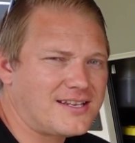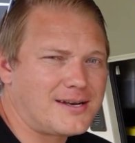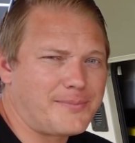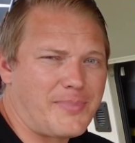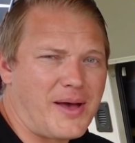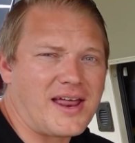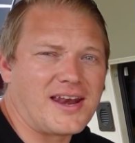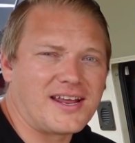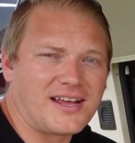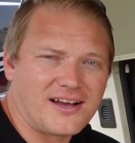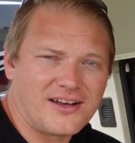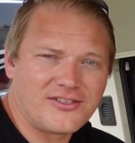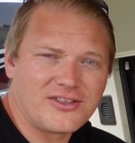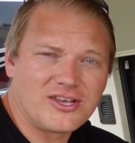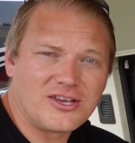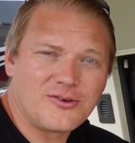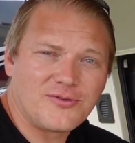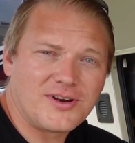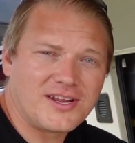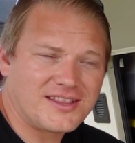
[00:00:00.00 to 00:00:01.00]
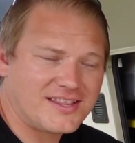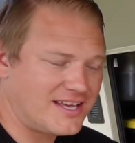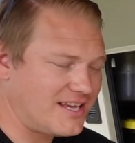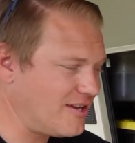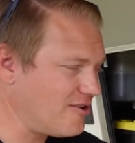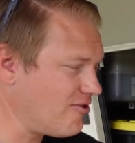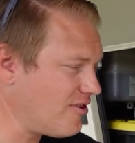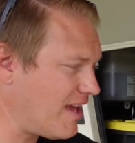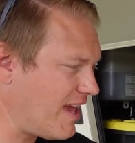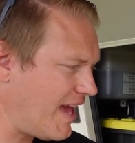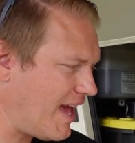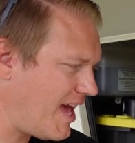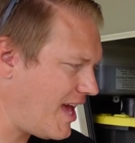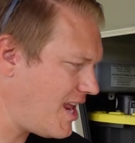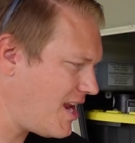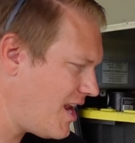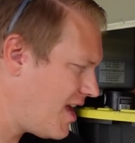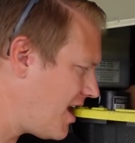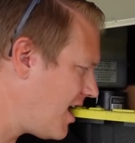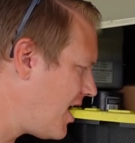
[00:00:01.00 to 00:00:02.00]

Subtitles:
depending on the unit that you get.